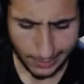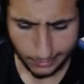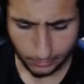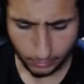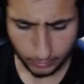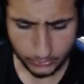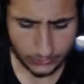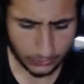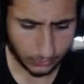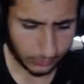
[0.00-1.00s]

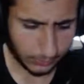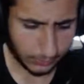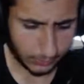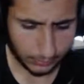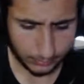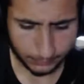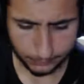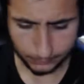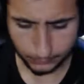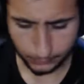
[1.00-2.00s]
Also,
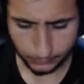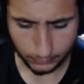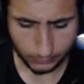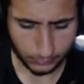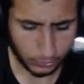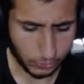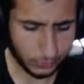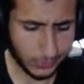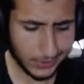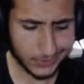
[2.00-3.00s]
you
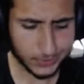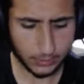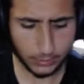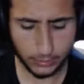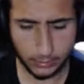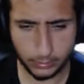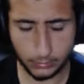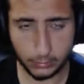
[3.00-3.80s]
guys are